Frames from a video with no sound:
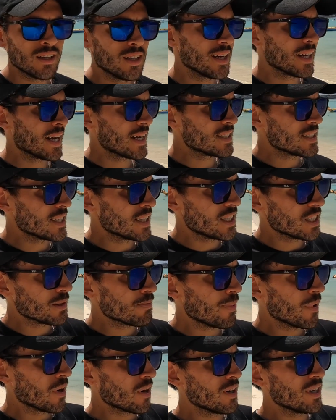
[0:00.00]
Like I said, this
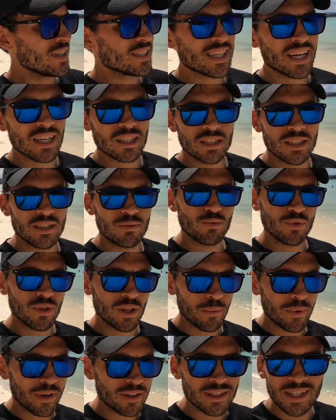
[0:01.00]
part is actually
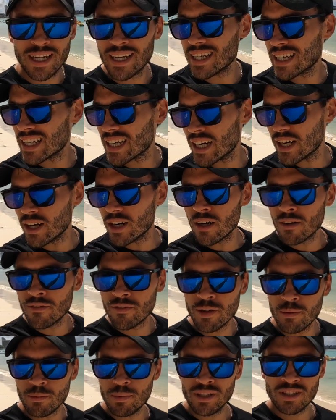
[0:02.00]
really well taken care of.
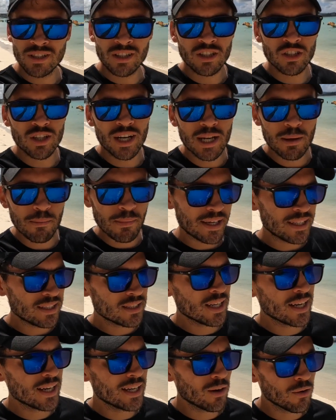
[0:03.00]
The beaches try to
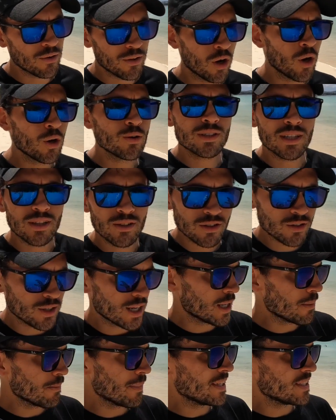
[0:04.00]
maintain it, or the hotels
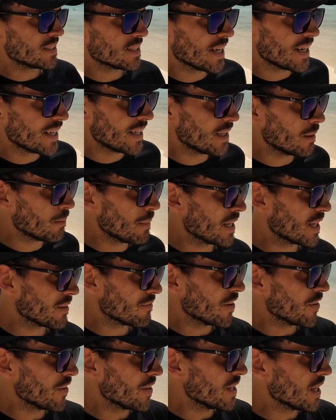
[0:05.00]
try to maintain it and make
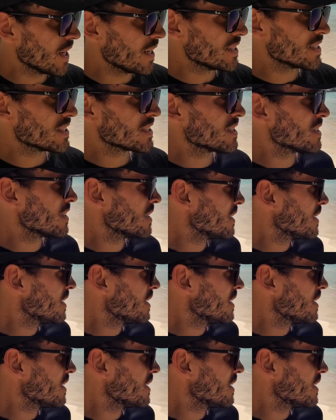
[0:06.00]
it very nice.